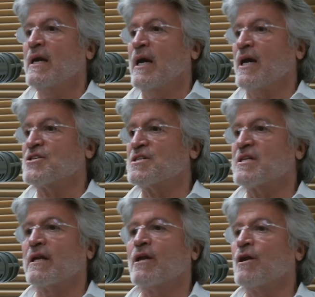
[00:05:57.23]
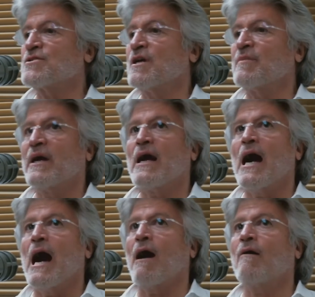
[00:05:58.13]
And she said, you know something,
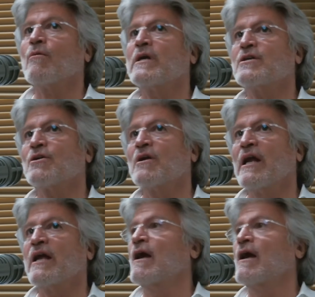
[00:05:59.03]
our returning